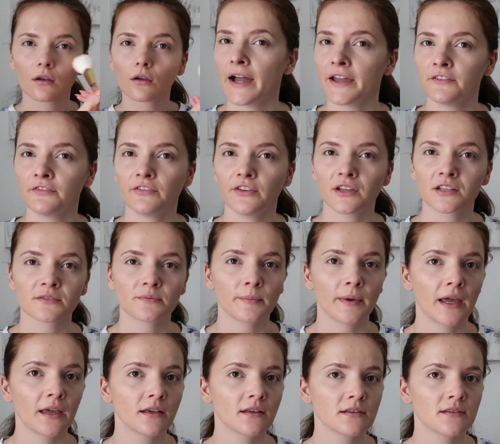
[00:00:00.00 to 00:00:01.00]
I fix
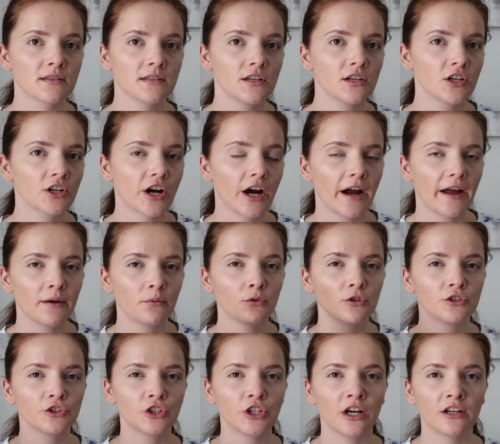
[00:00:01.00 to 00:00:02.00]
my concealer. I
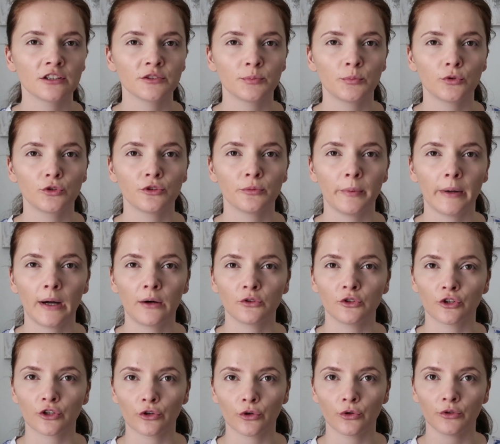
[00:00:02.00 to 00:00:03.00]
will not put
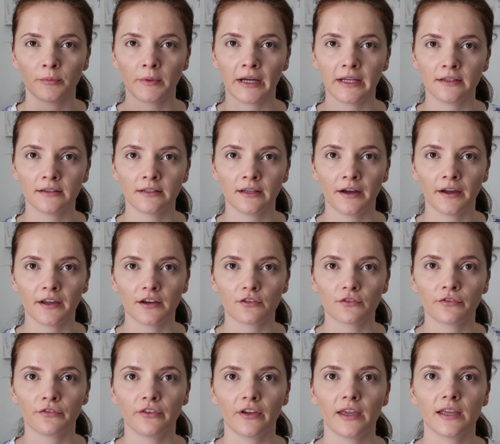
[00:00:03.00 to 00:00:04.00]
powder on my entire
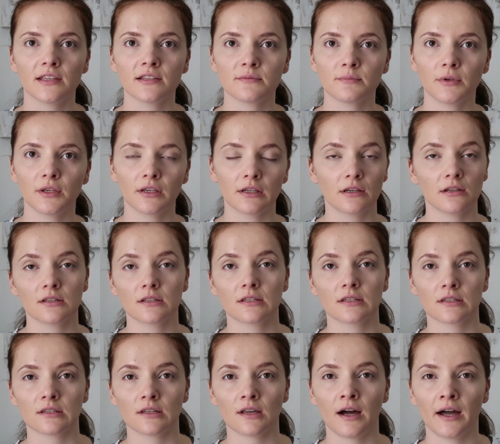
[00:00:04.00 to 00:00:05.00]
face
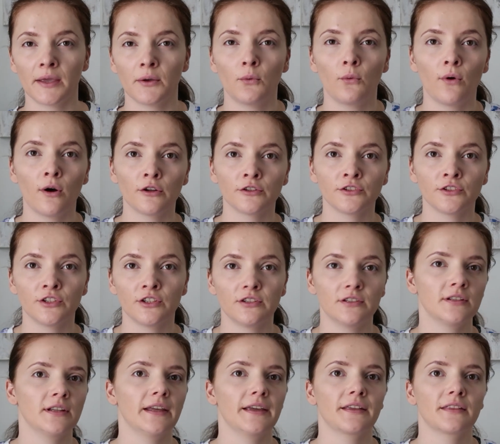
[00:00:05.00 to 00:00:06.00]
because I want
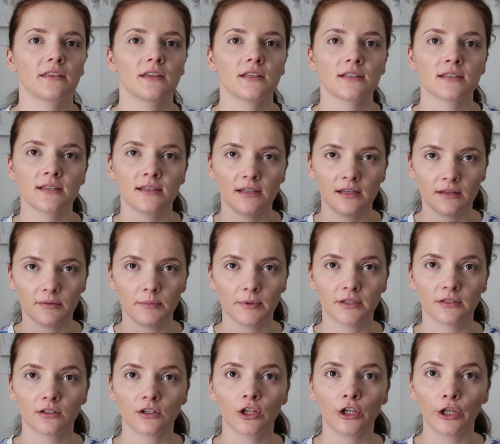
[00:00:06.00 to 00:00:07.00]
it like this, a little
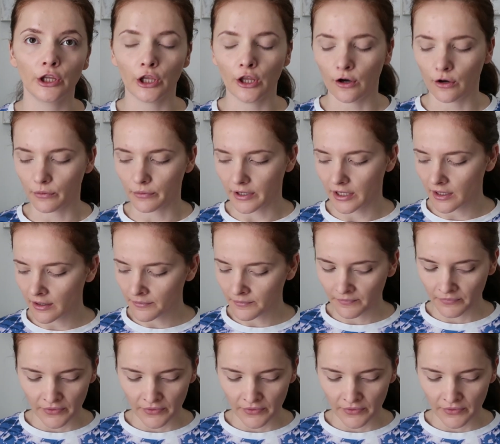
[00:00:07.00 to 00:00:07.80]
bit glowy.